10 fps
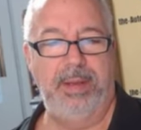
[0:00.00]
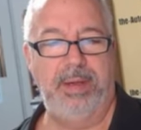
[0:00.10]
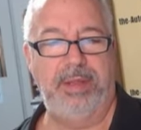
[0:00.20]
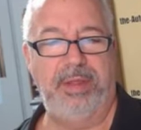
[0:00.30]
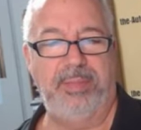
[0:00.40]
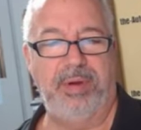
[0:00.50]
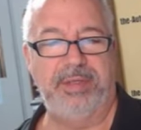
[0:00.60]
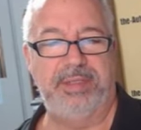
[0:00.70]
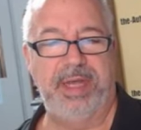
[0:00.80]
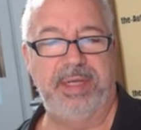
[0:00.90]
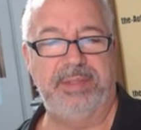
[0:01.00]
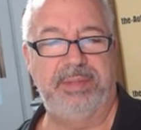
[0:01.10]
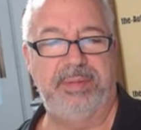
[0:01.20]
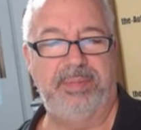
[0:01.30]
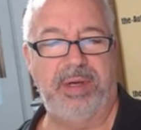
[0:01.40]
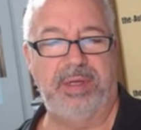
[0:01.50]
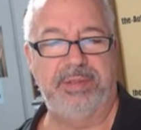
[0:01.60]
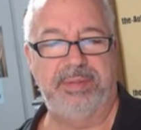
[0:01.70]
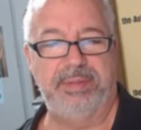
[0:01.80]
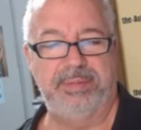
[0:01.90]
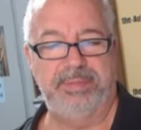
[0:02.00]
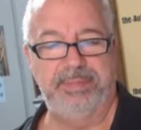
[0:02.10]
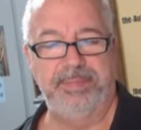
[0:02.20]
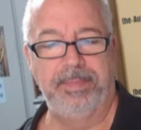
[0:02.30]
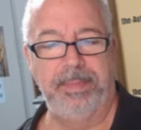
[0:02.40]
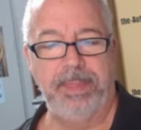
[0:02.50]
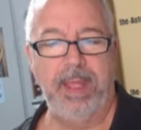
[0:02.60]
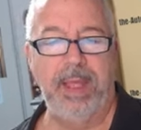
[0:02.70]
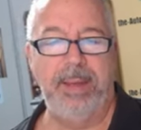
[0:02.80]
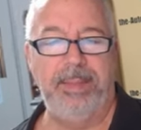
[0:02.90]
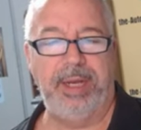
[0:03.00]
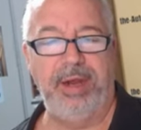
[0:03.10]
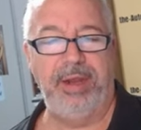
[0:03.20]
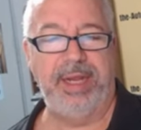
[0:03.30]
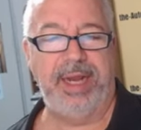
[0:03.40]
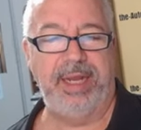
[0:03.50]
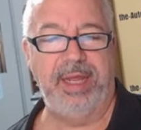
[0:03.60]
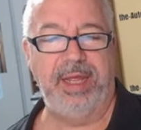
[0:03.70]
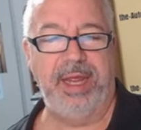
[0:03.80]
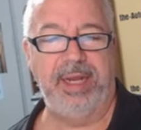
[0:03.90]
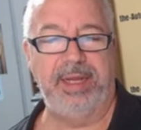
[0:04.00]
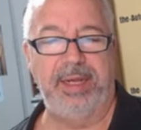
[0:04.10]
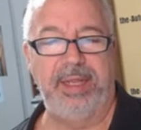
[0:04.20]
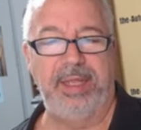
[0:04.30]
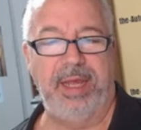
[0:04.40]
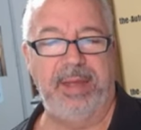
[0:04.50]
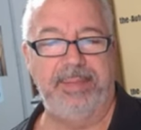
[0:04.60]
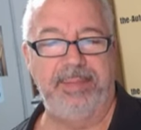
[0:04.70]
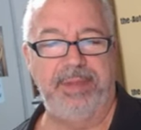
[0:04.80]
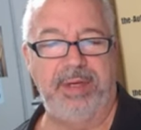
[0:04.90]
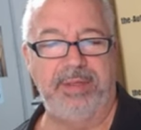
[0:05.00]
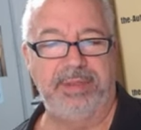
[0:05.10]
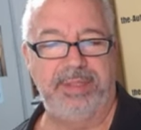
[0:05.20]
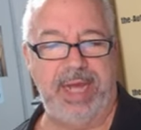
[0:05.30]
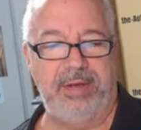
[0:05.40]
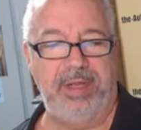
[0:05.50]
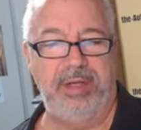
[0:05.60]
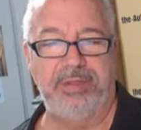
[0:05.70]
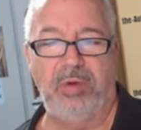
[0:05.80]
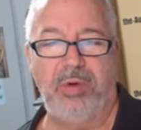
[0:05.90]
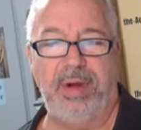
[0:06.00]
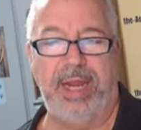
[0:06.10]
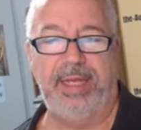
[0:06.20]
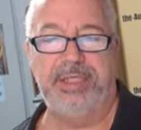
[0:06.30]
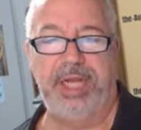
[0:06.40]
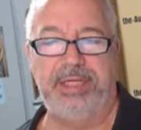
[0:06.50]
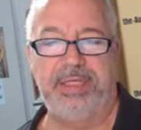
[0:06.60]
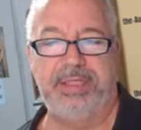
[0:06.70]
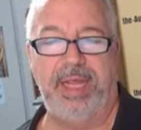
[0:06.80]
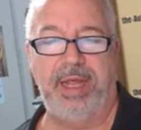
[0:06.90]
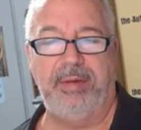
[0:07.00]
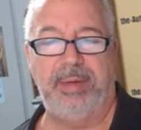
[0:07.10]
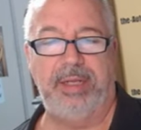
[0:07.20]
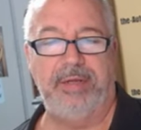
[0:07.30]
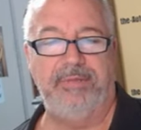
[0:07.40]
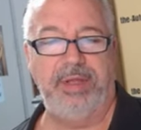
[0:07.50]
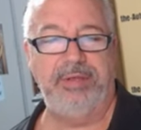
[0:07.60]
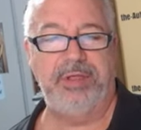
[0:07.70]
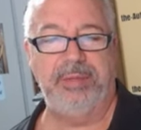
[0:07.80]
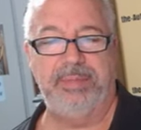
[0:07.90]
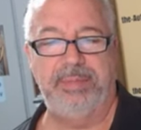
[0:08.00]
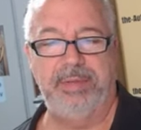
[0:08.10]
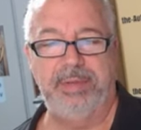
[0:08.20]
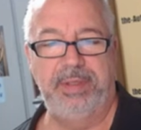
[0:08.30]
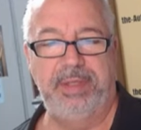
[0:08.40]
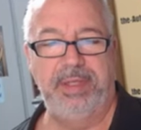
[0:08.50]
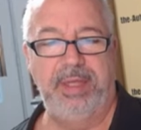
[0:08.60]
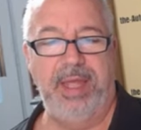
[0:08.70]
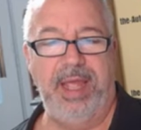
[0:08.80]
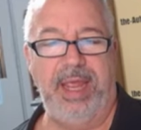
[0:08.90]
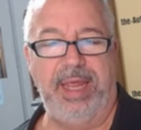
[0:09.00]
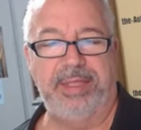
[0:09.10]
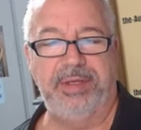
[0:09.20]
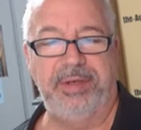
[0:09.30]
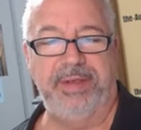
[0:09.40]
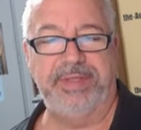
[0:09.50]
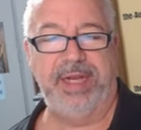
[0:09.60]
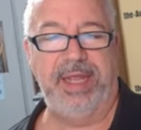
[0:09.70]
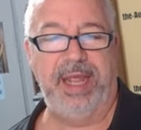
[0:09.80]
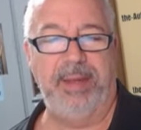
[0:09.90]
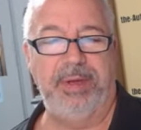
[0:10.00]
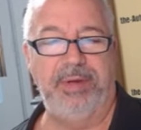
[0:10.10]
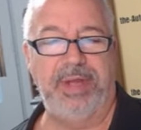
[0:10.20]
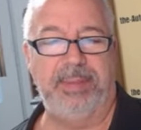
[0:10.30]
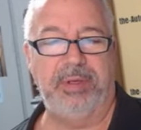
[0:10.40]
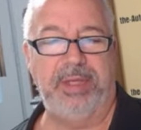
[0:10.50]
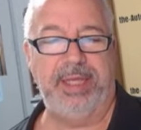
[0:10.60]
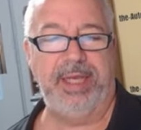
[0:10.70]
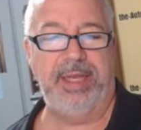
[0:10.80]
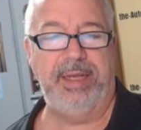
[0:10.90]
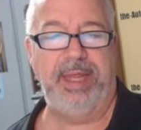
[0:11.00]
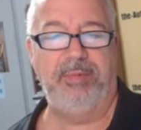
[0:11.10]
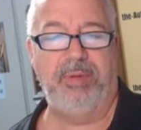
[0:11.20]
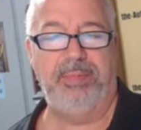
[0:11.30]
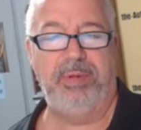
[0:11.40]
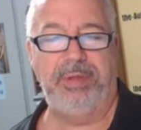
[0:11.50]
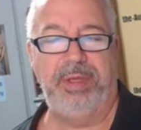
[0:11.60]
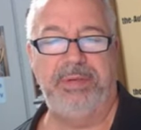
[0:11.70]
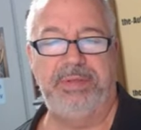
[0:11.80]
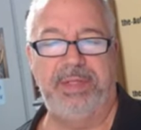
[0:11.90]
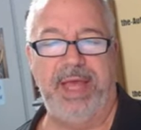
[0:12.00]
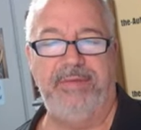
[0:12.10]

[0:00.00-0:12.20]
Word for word: nothing, parse text, parse. But here you get an idea, and um, there's downloads, or I can change it to say I want to look for YouTube. And so it gives you an idea, and when you double click it, it will pull you to that